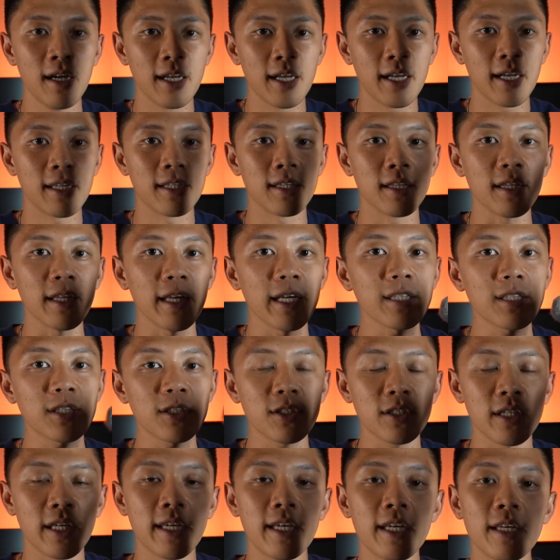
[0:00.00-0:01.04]
it lets
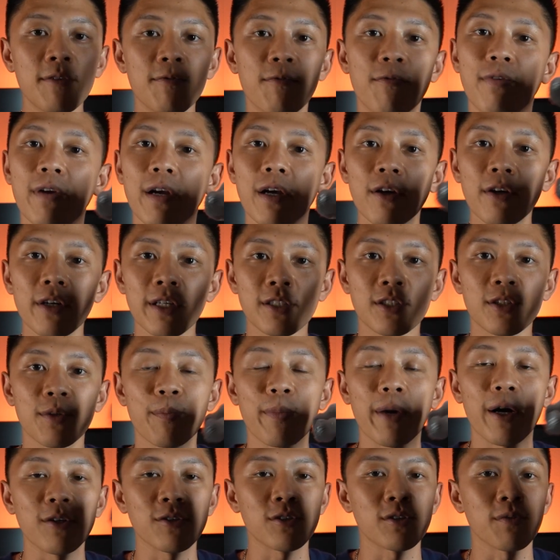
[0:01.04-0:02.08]
in various
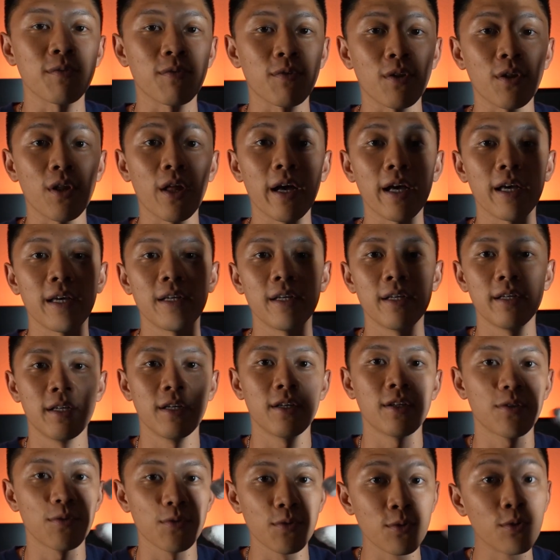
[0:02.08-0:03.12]
amounts of light
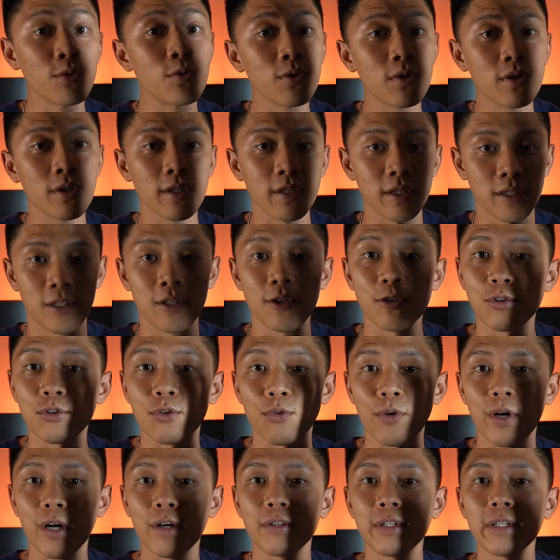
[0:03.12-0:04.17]
through their
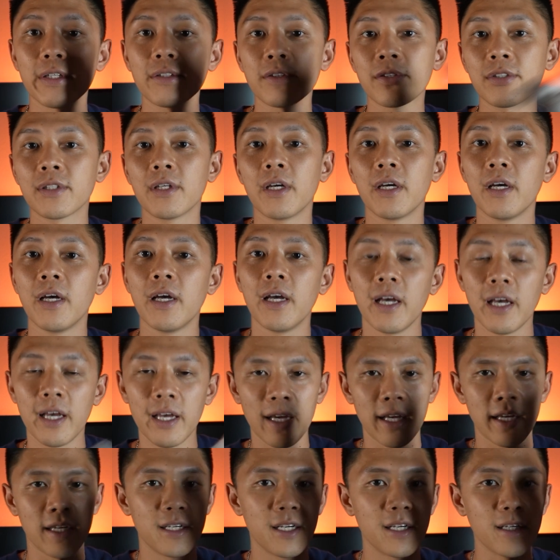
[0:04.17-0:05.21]
surroundings,
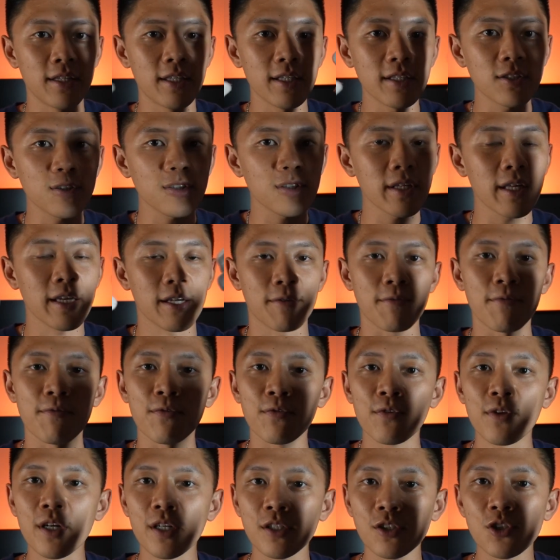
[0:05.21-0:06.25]
And this like
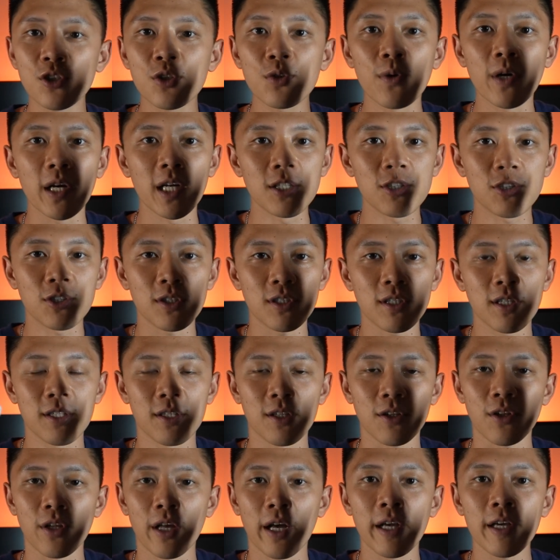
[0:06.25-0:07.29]
fluctuation of
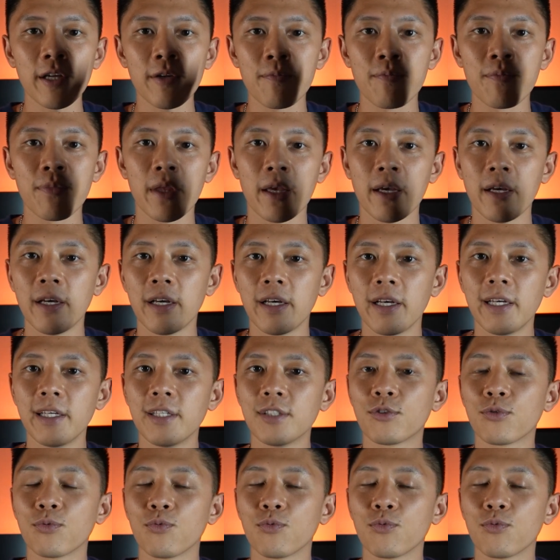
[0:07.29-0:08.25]
the light is